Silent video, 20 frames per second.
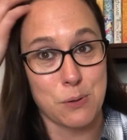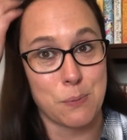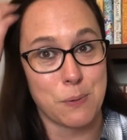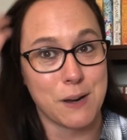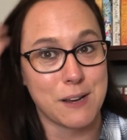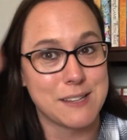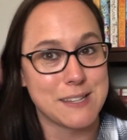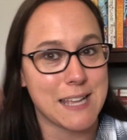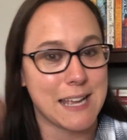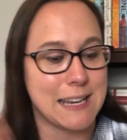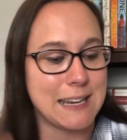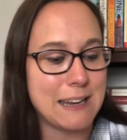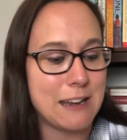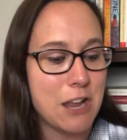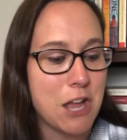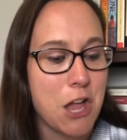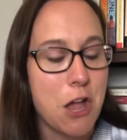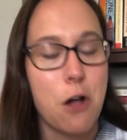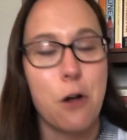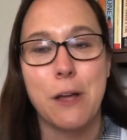super
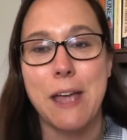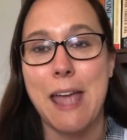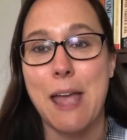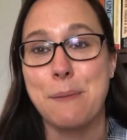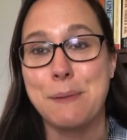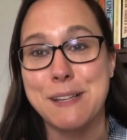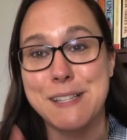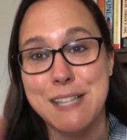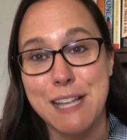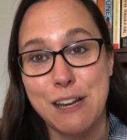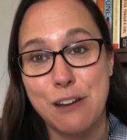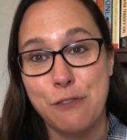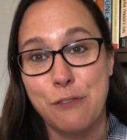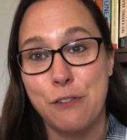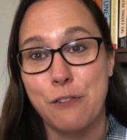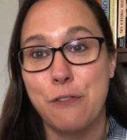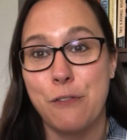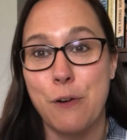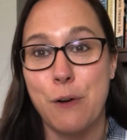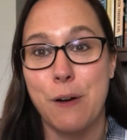excited. Okay, I'm excited
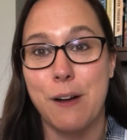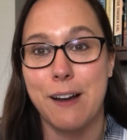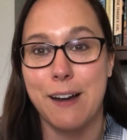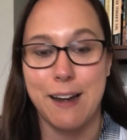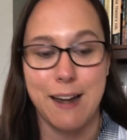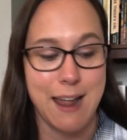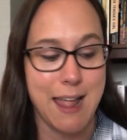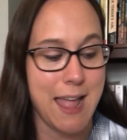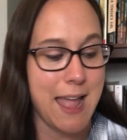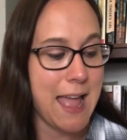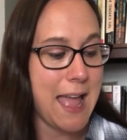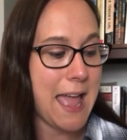for four